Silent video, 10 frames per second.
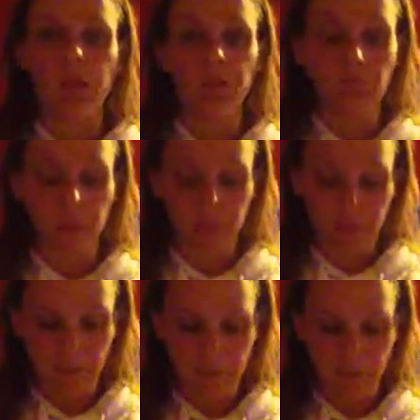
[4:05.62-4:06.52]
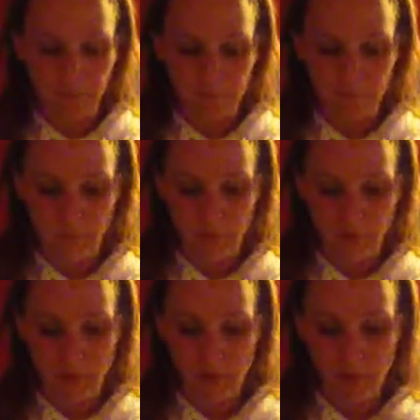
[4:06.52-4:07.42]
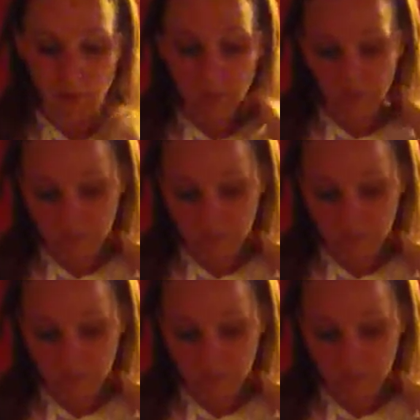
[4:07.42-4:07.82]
notice her at all.